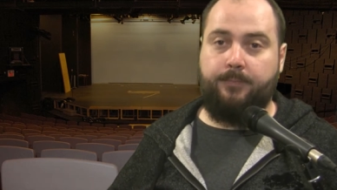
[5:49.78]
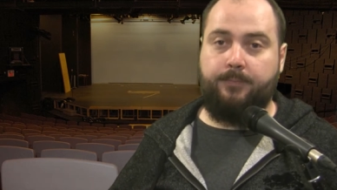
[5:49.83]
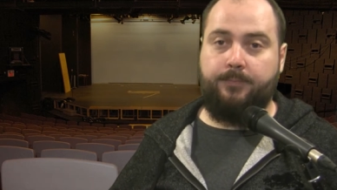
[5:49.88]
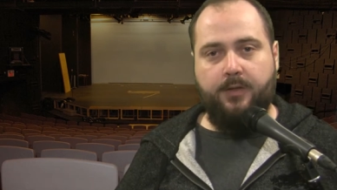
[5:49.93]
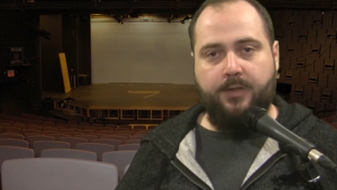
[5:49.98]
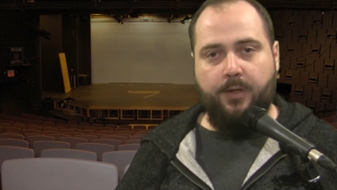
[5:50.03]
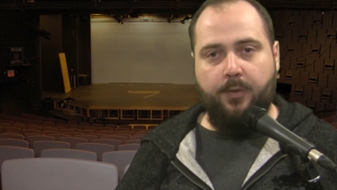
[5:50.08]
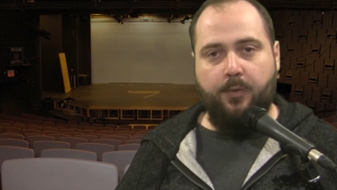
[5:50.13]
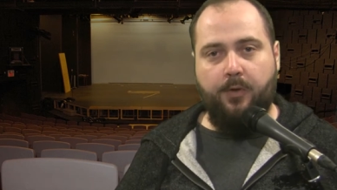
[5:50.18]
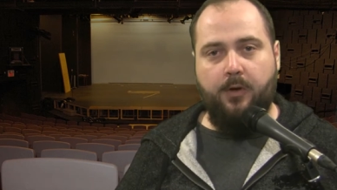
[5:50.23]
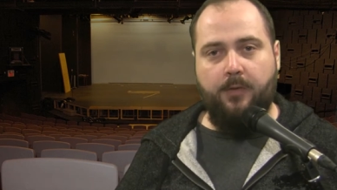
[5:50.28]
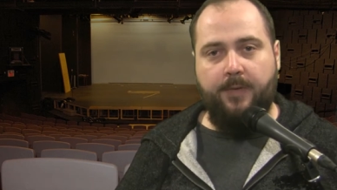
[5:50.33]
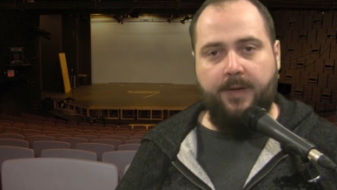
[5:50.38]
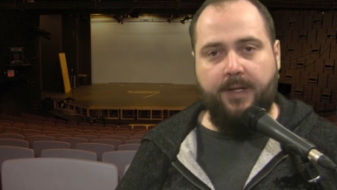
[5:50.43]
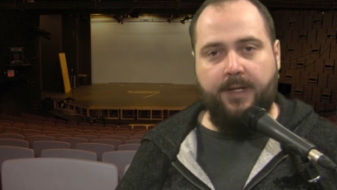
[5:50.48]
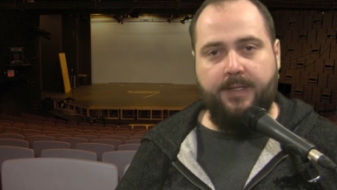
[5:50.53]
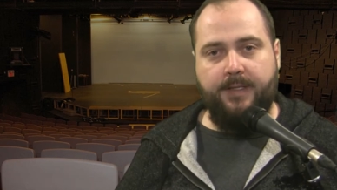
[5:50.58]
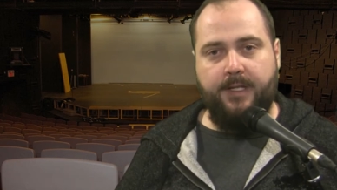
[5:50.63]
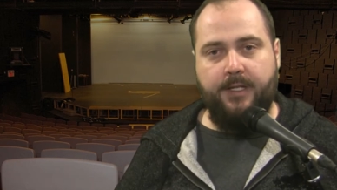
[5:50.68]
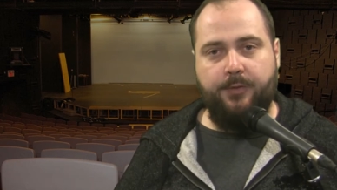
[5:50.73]
So
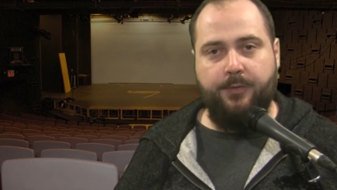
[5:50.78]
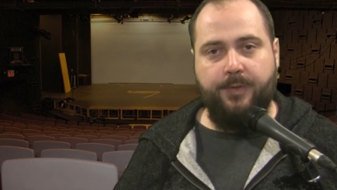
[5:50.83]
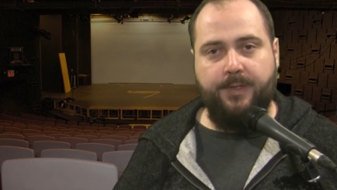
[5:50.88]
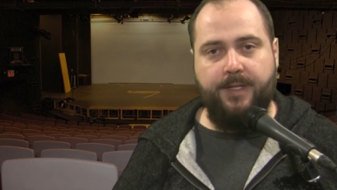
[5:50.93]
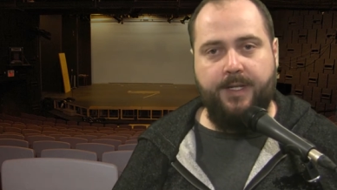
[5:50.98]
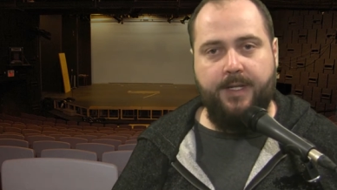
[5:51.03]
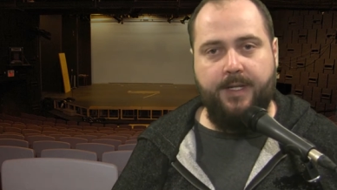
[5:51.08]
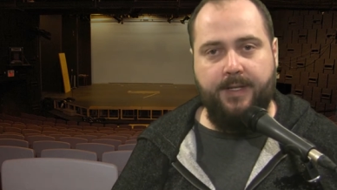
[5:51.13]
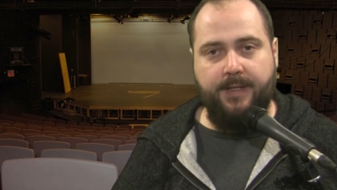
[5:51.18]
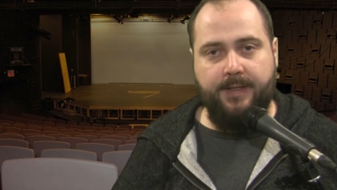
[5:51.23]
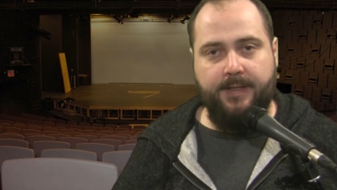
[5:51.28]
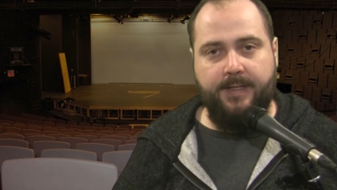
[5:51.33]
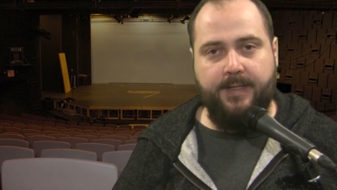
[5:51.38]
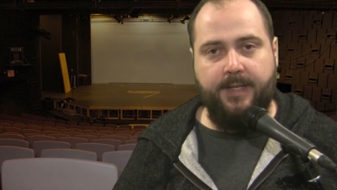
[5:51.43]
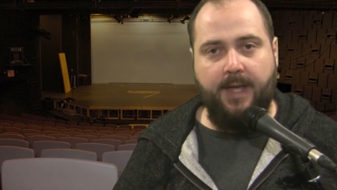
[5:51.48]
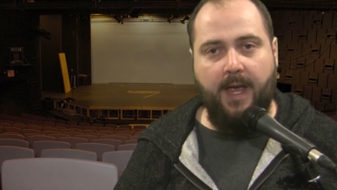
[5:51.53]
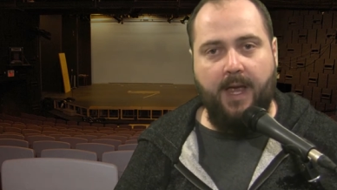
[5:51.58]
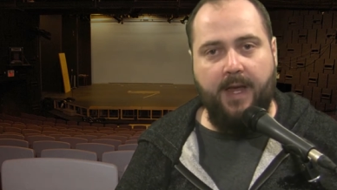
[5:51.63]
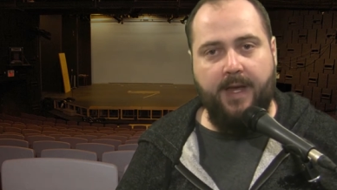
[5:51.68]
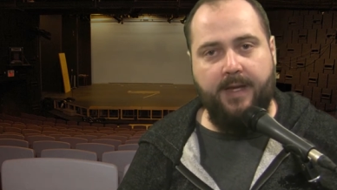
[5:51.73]
Erving is interested in
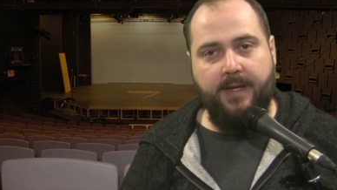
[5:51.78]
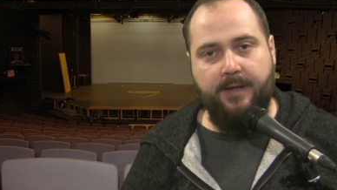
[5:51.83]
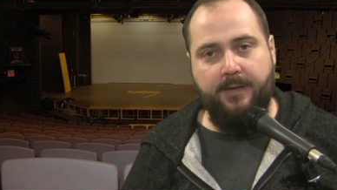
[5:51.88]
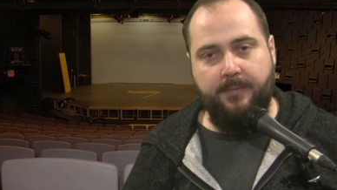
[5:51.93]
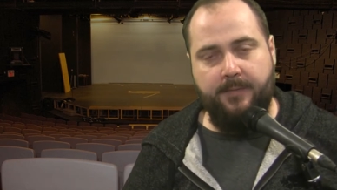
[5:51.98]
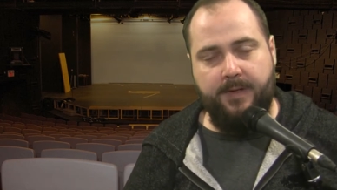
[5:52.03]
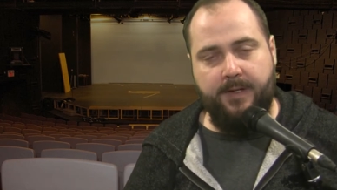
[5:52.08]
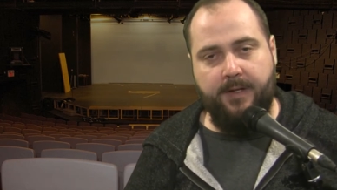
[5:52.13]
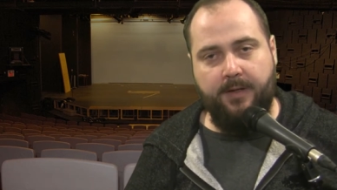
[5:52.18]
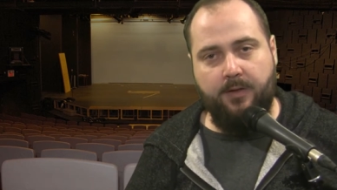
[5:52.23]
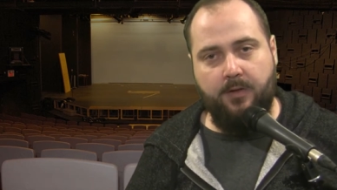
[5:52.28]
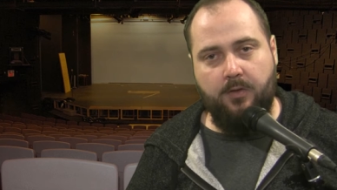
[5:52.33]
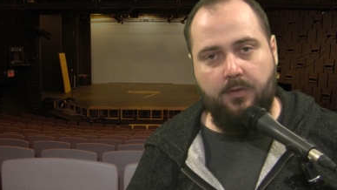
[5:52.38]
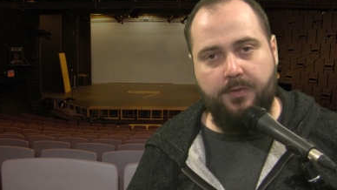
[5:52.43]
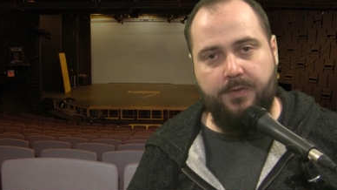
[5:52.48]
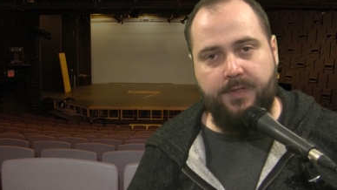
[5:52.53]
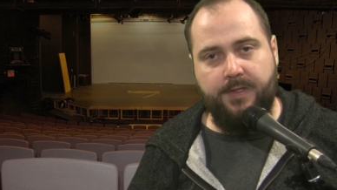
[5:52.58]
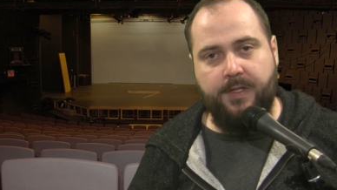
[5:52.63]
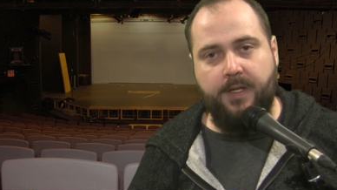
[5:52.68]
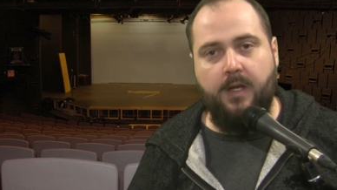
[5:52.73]
sign
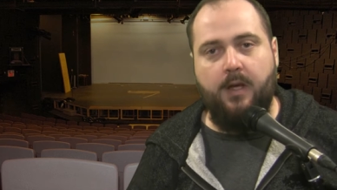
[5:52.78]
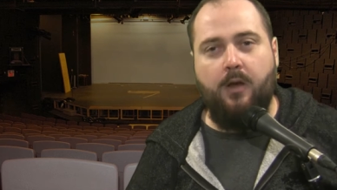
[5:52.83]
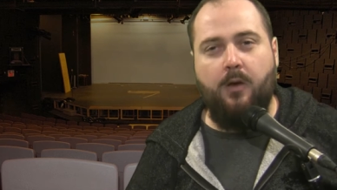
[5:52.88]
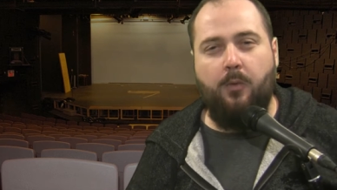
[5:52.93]
vehicles,